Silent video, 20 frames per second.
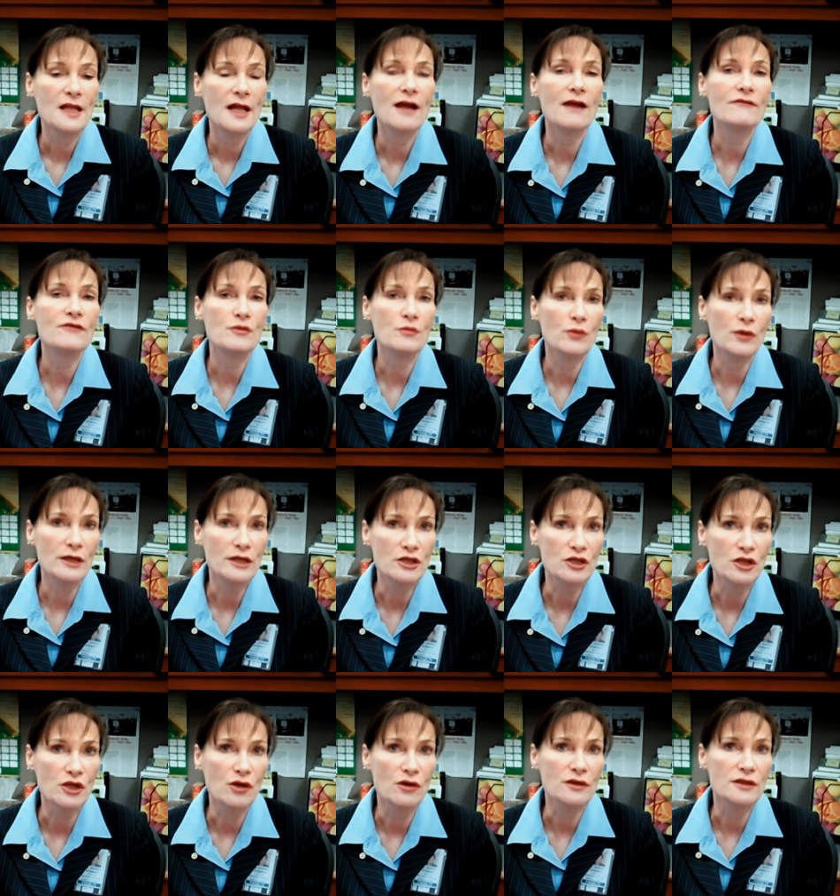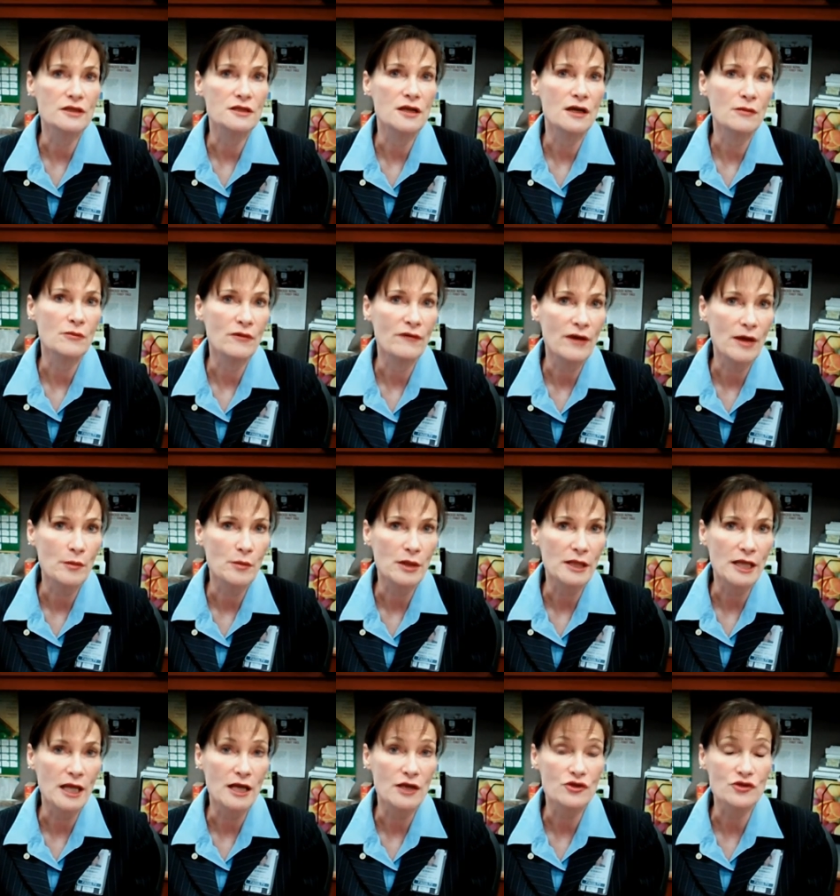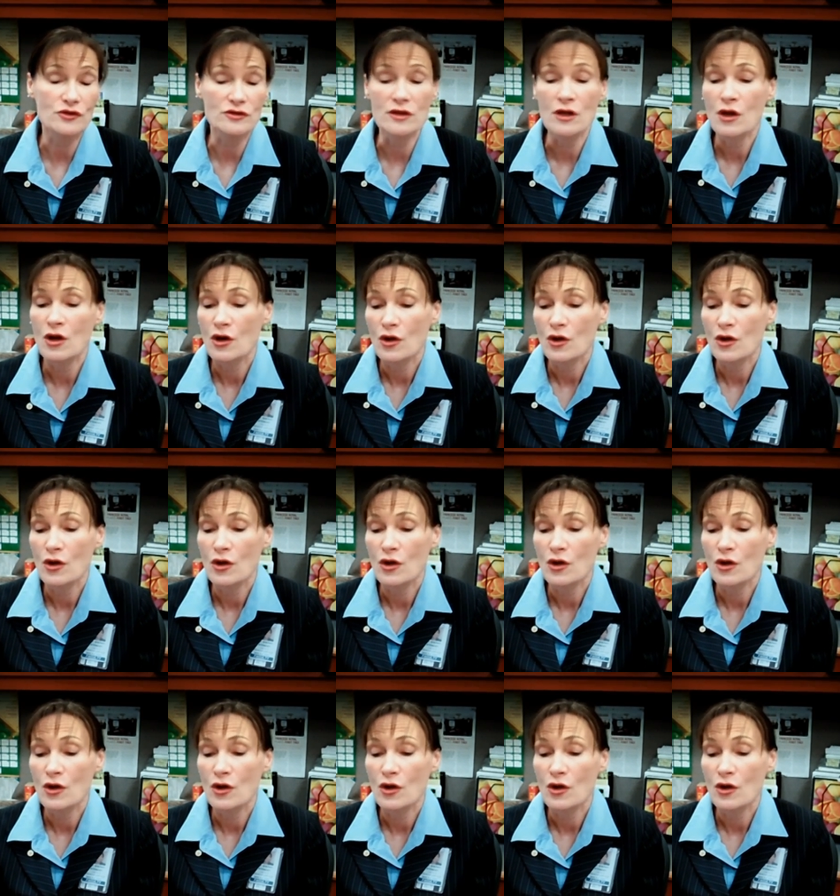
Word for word: have them ready to go at the time of application.